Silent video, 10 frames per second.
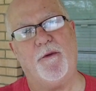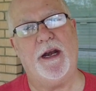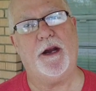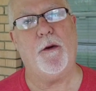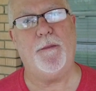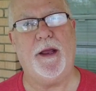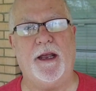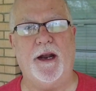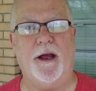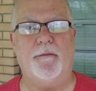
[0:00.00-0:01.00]
ready to go
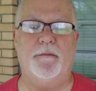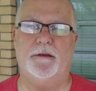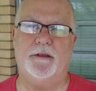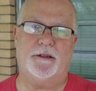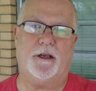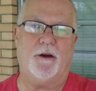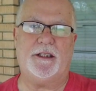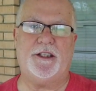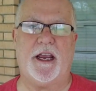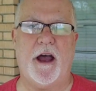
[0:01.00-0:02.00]
pick it up. So
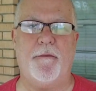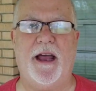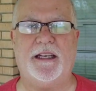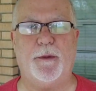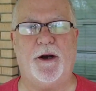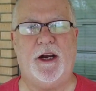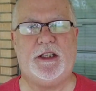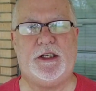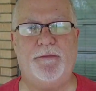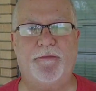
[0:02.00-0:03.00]
let's check out my
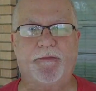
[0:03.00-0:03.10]
experience.